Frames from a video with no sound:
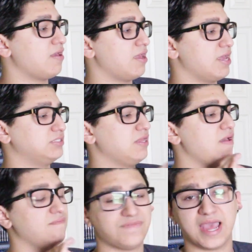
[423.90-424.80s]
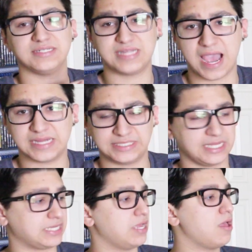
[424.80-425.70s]
It's
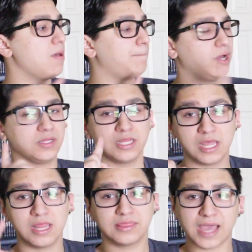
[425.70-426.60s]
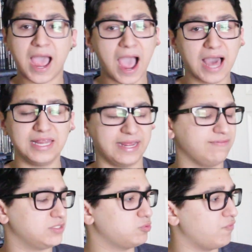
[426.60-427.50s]
fantastic. But the highlight
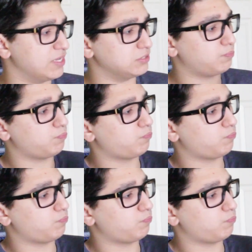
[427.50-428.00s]
of this movie is